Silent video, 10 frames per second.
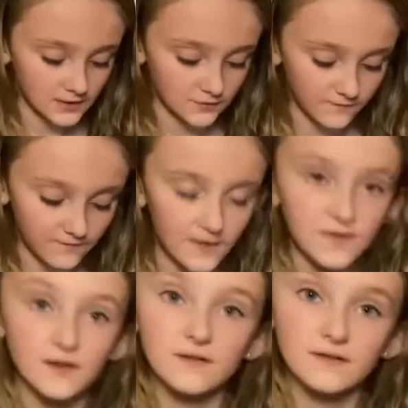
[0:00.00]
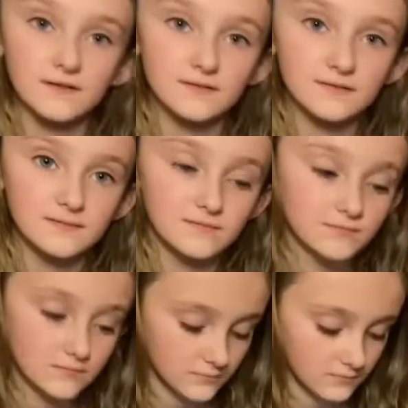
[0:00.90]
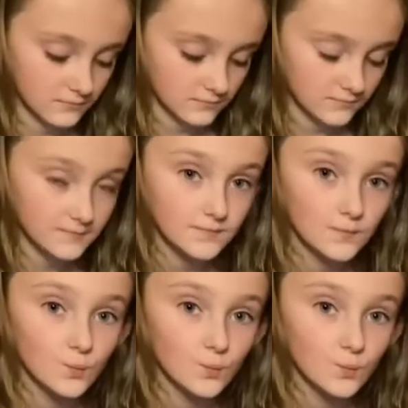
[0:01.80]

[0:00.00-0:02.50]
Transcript: Grant your Mixie its wings.